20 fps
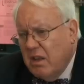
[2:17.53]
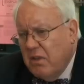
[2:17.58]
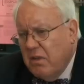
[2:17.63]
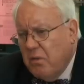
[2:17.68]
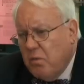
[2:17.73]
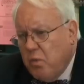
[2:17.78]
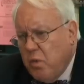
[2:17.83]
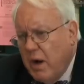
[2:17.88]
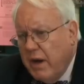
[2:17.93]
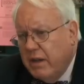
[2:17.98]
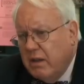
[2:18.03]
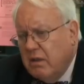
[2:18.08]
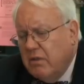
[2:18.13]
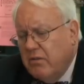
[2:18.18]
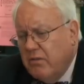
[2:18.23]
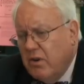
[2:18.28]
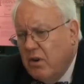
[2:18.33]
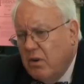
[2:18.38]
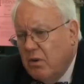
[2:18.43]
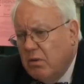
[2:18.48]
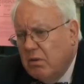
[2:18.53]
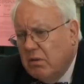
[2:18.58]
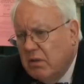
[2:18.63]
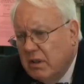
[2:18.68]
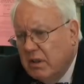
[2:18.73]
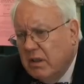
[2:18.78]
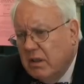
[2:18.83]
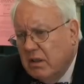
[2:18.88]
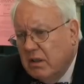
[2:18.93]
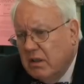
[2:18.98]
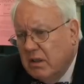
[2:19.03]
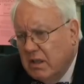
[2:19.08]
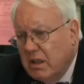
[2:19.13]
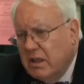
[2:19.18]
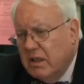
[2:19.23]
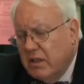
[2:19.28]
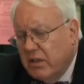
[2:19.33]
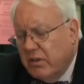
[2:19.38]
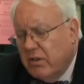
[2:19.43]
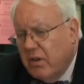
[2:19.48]
the right to vote
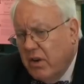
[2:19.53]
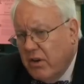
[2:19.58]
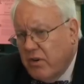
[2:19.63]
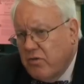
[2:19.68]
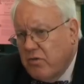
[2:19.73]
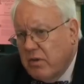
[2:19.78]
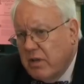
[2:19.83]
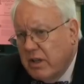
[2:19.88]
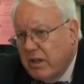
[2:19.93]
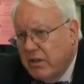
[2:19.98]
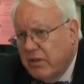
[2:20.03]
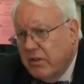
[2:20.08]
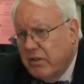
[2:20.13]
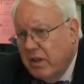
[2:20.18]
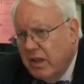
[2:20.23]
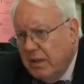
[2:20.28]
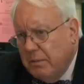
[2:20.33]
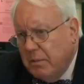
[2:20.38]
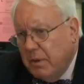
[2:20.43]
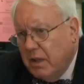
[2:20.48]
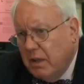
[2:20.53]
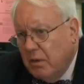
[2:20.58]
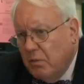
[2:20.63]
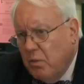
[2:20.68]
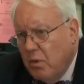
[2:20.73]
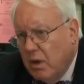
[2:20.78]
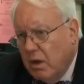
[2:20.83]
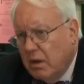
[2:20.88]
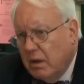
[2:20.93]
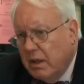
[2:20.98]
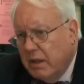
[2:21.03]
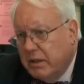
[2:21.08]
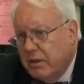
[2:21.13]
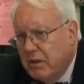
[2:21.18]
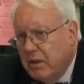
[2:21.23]
in this country is a limited one.